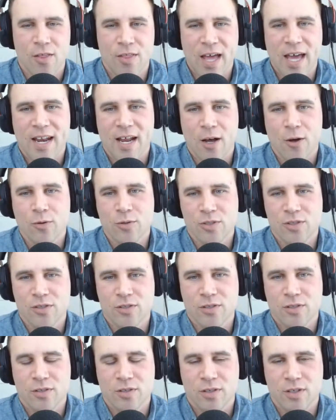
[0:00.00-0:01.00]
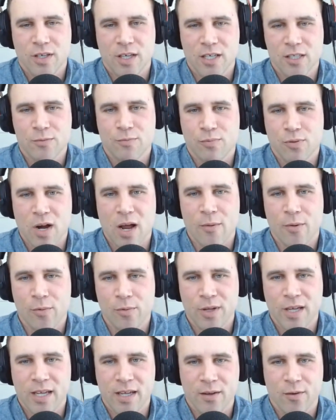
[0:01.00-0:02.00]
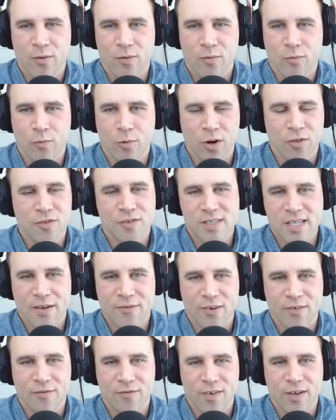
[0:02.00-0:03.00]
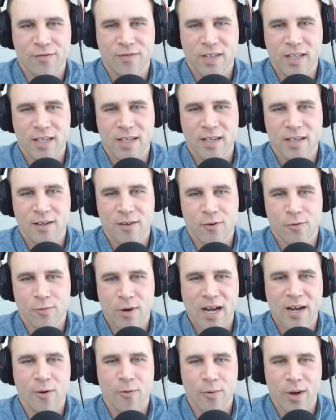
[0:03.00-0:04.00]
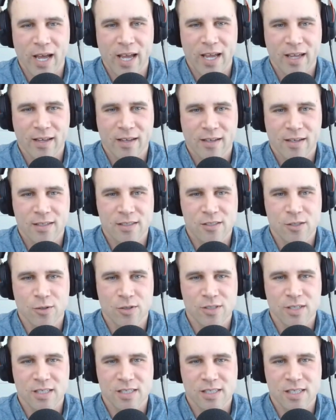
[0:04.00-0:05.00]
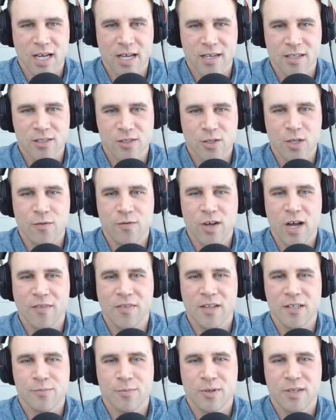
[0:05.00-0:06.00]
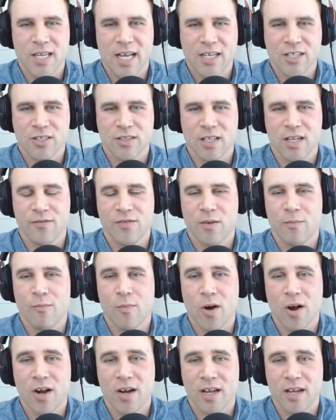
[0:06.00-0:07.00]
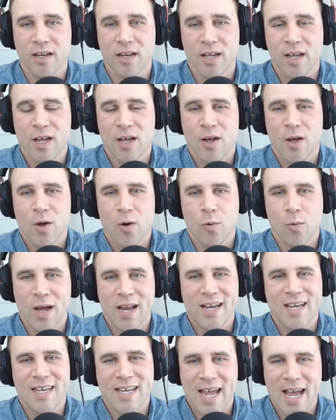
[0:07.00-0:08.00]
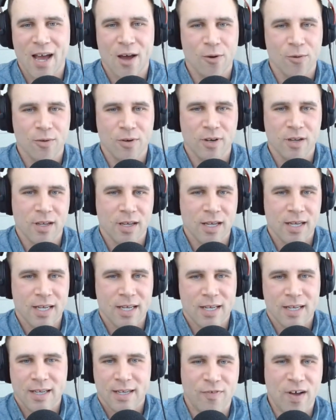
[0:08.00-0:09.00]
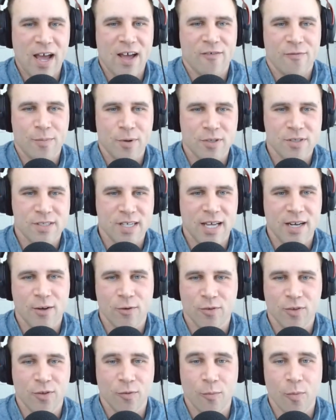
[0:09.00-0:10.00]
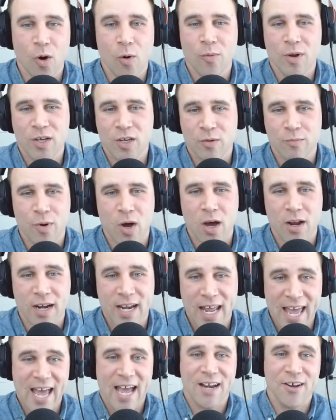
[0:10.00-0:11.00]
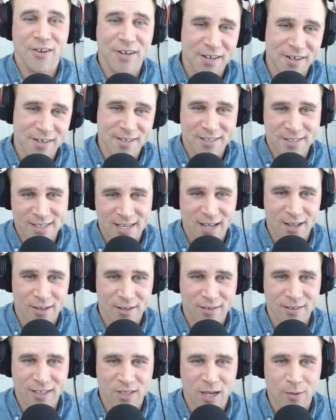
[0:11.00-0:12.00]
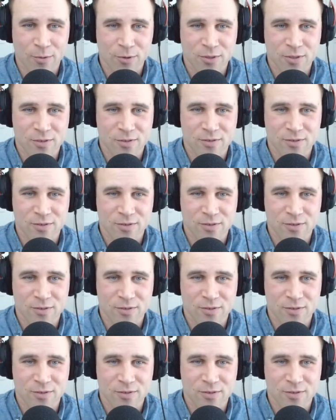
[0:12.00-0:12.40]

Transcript: That house is probably worth 750 right away as soon as it's done. So you've got this protection that if the market went down 5% the moment you bought it and you needed to sell a double